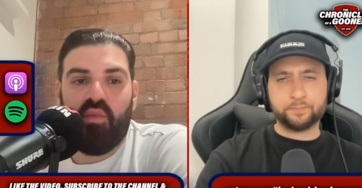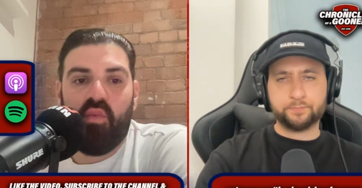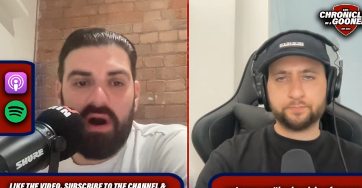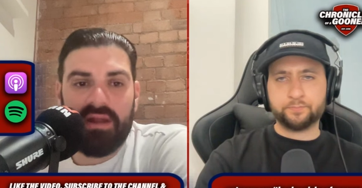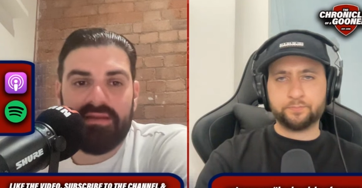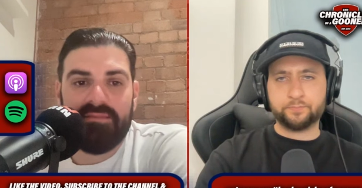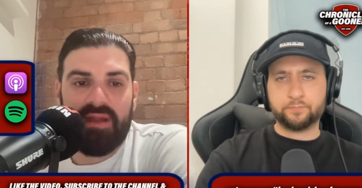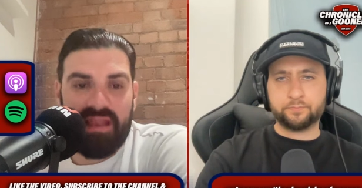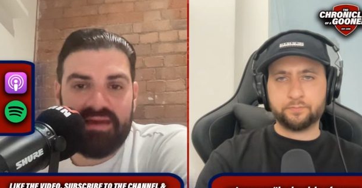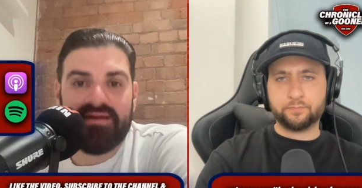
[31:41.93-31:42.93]
Speaker 1: one
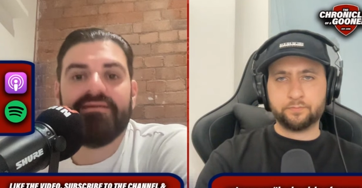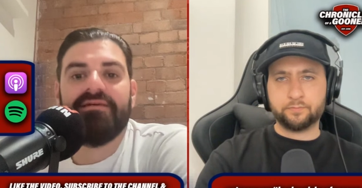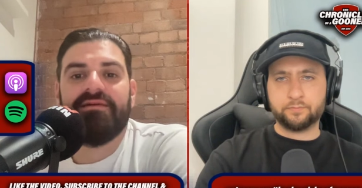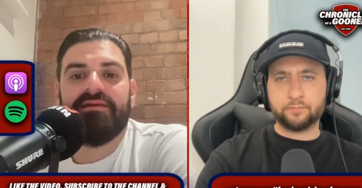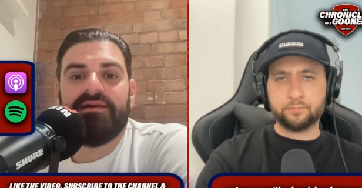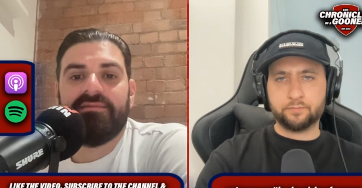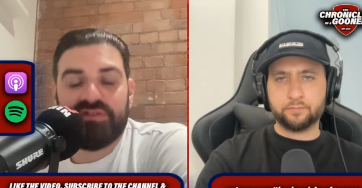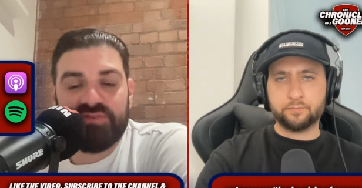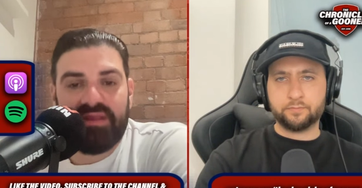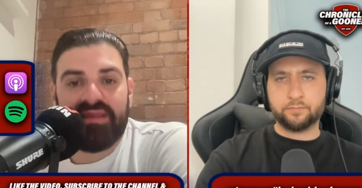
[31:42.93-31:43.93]
player
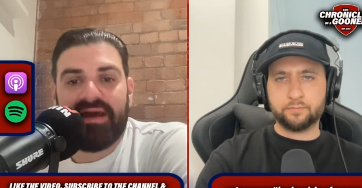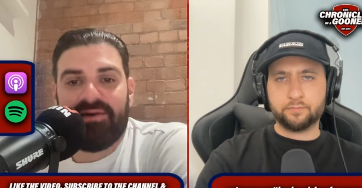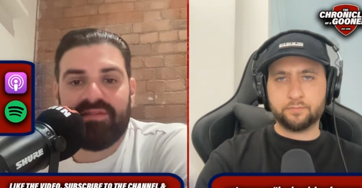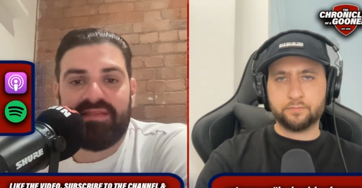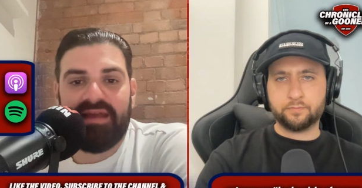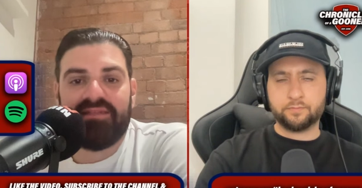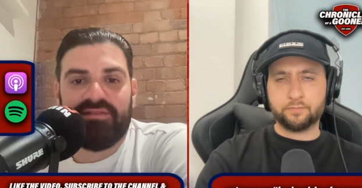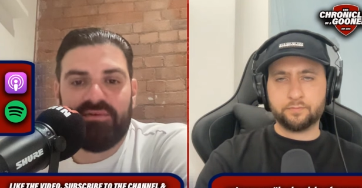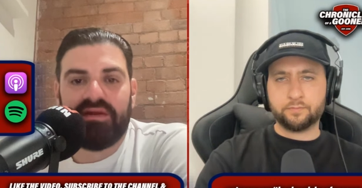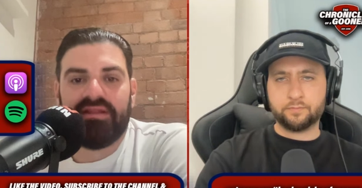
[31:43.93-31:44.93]
between now and the end
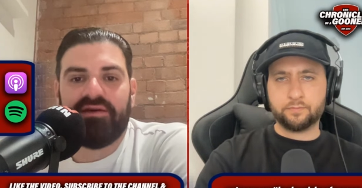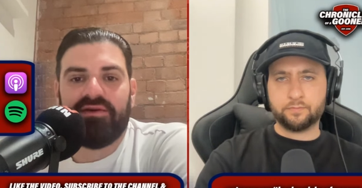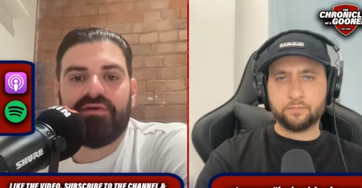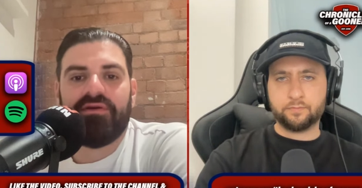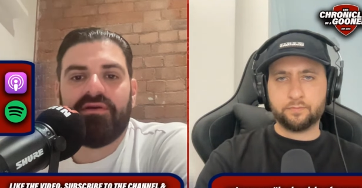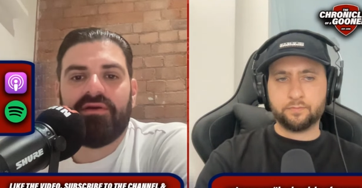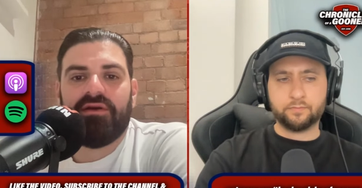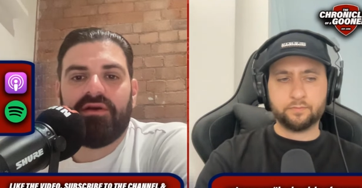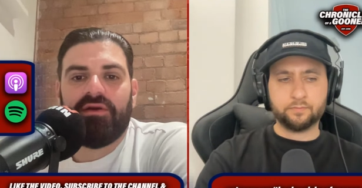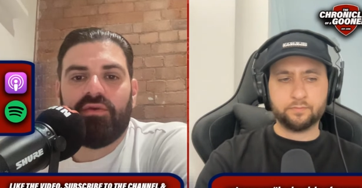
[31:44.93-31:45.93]
of the window,
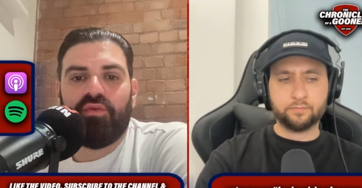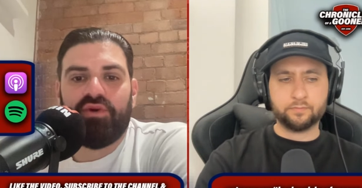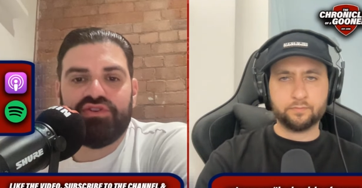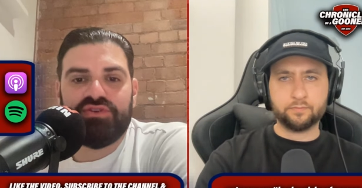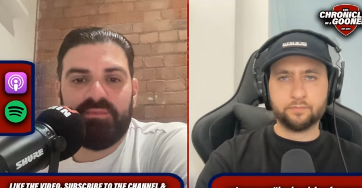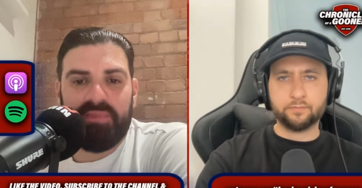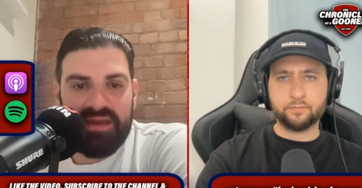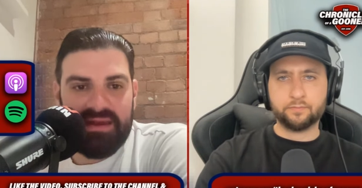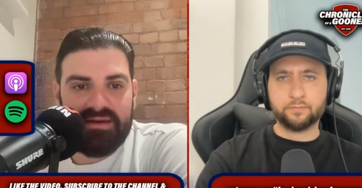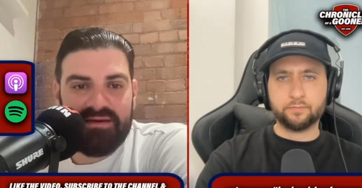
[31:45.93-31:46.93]
would you
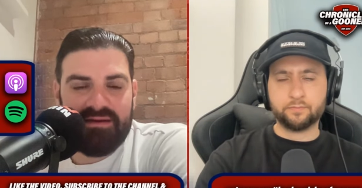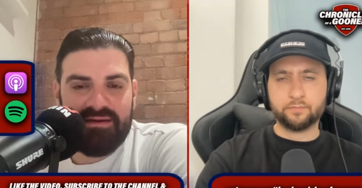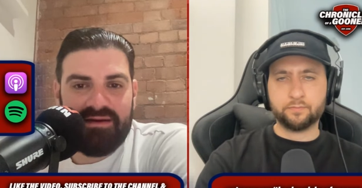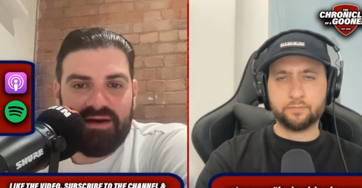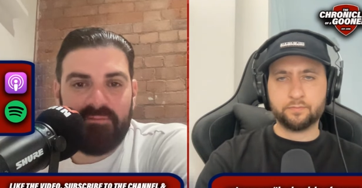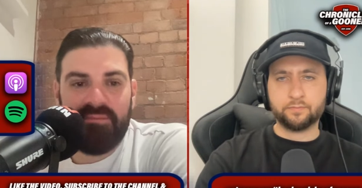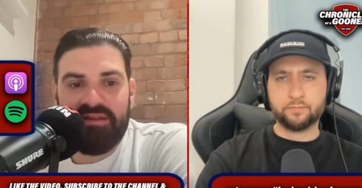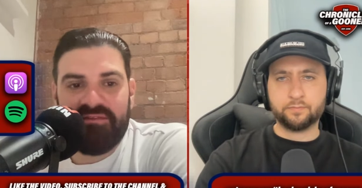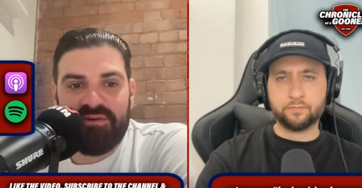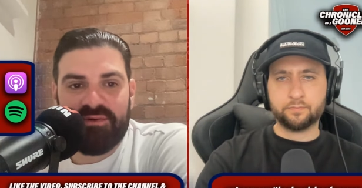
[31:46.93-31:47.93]
pick a
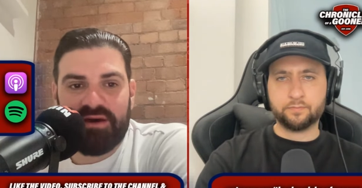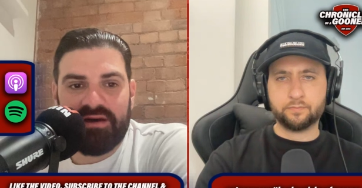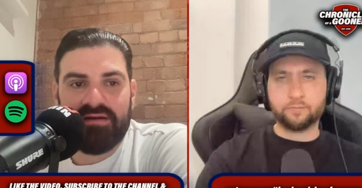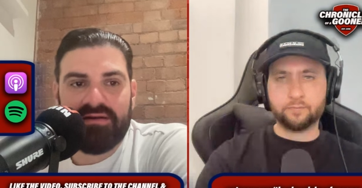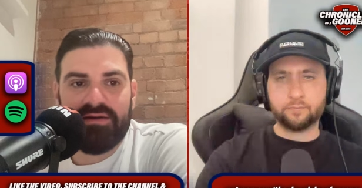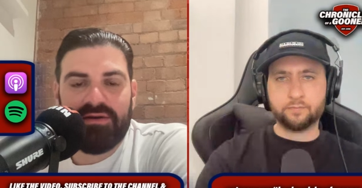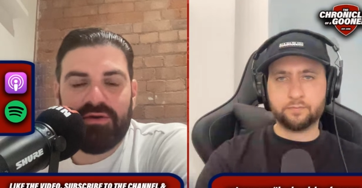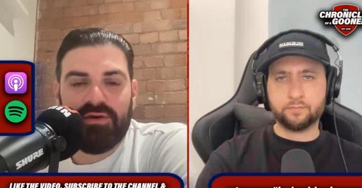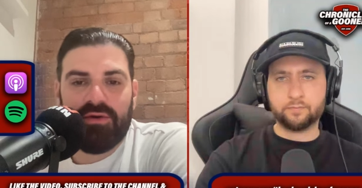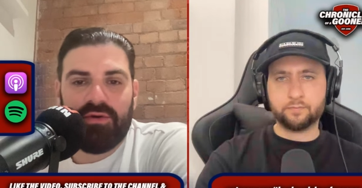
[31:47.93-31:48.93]
midfielder
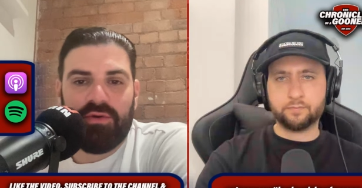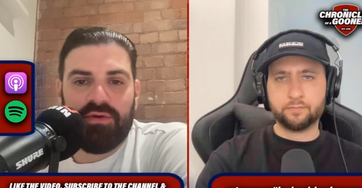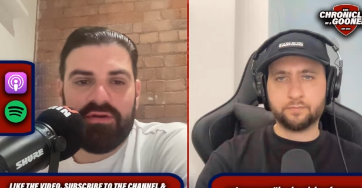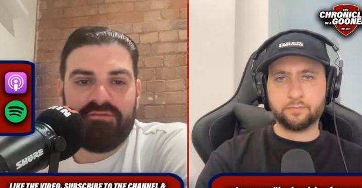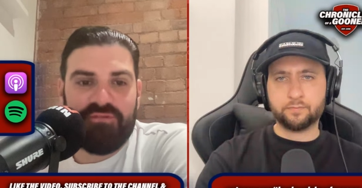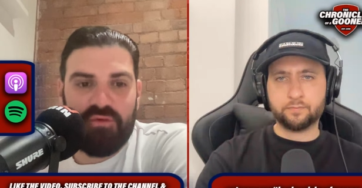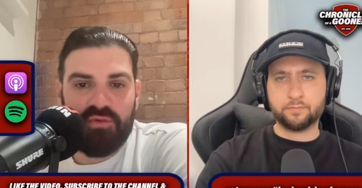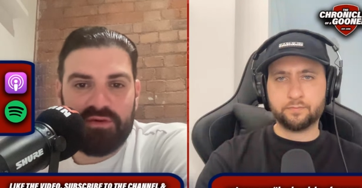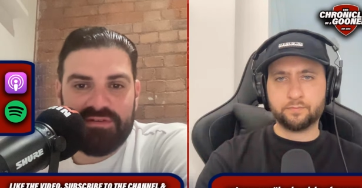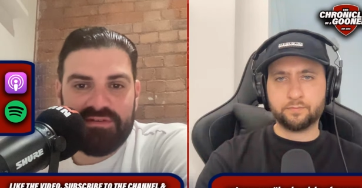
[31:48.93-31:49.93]
or a
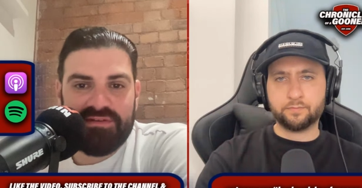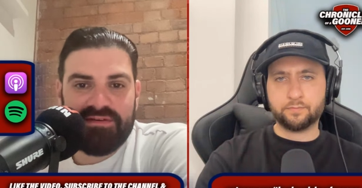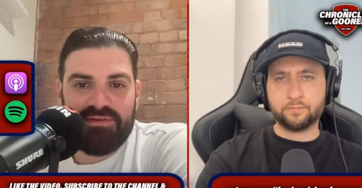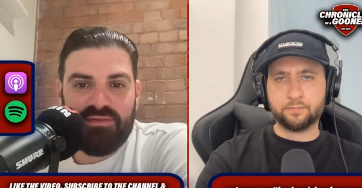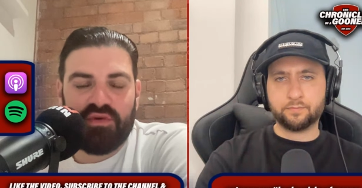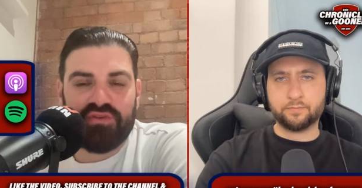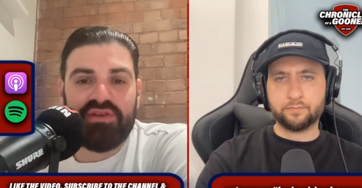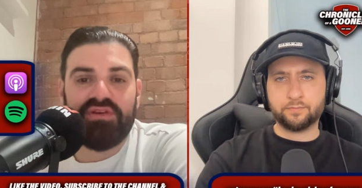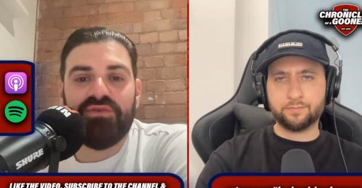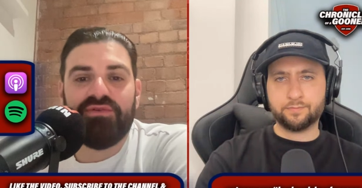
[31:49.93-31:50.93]
forward? What do
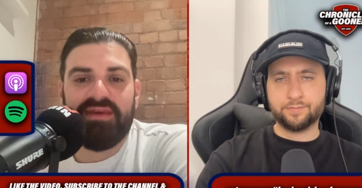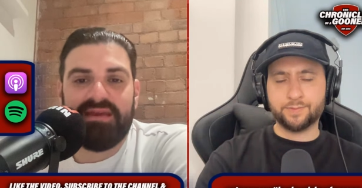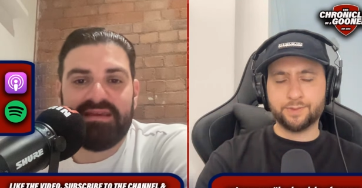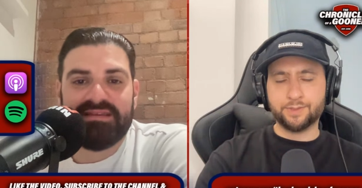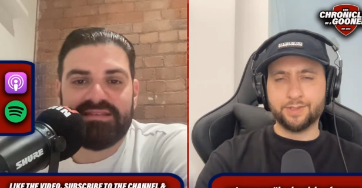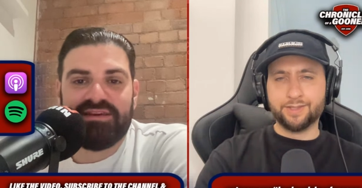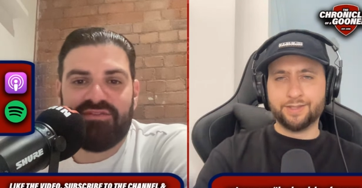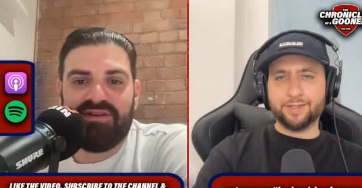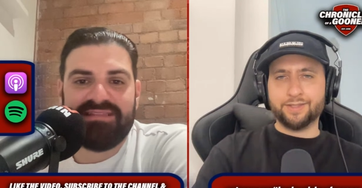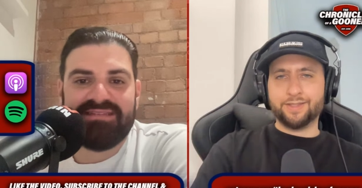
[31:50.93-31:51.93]
you think is the
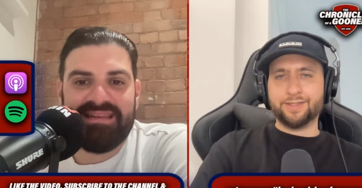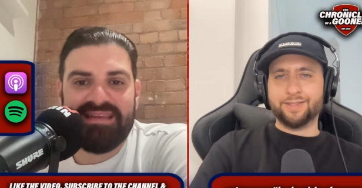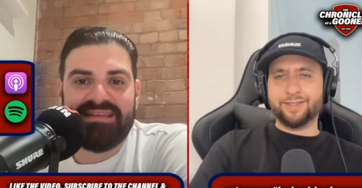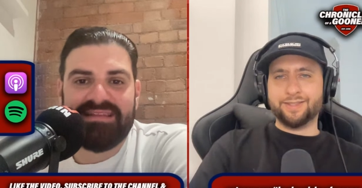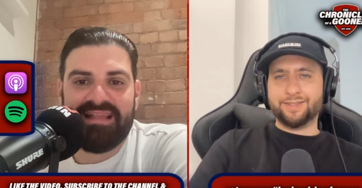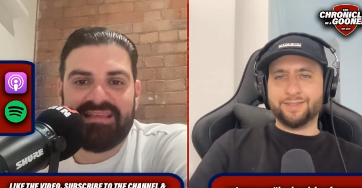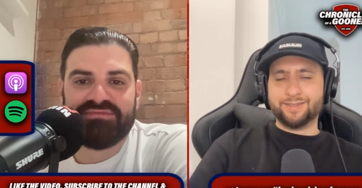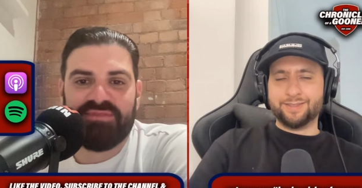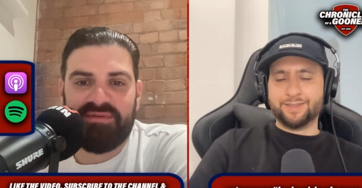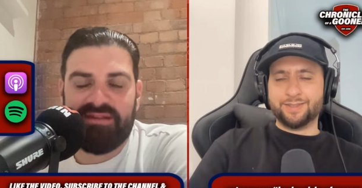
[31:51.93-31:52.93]
greater need at
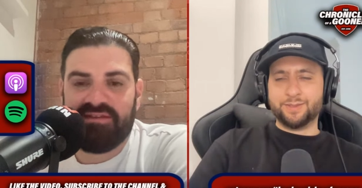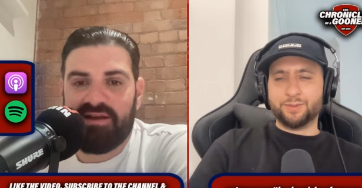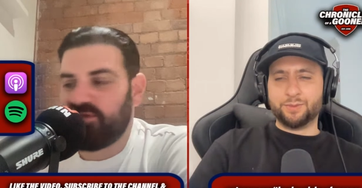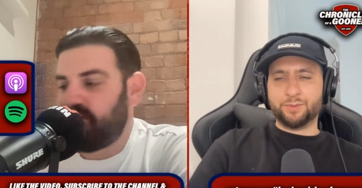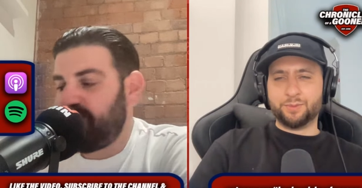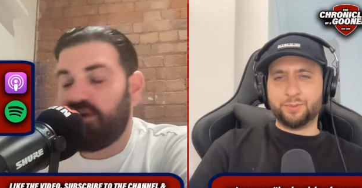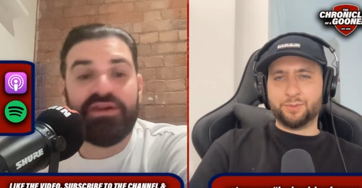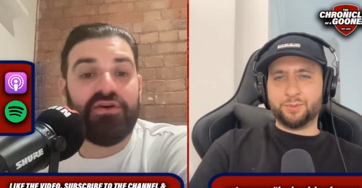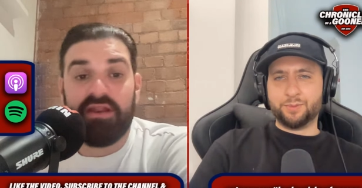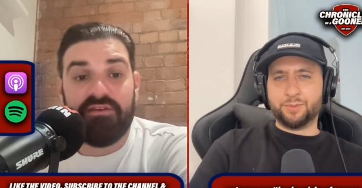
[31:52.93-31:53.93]
this moment in time? So you've
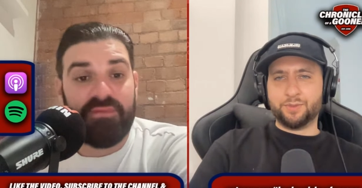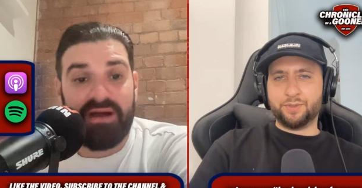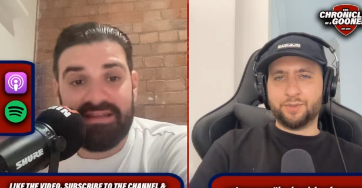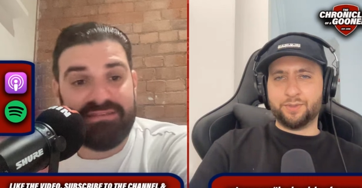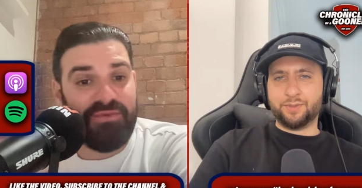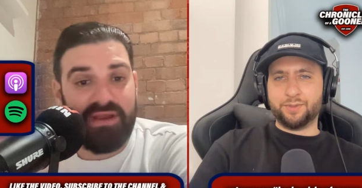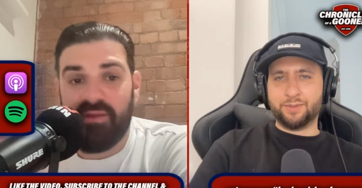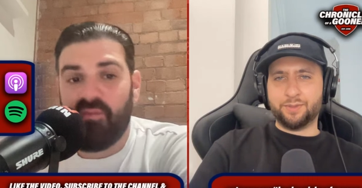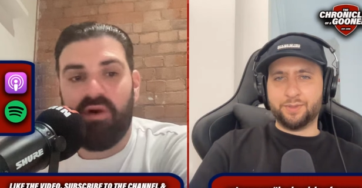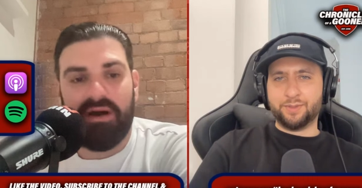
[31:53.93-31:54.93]
only got enough money to bring
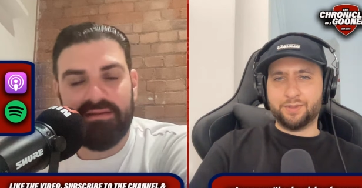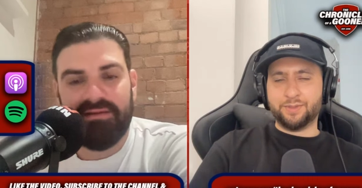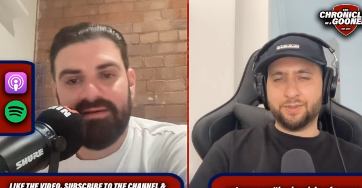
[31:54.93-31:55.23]
in one.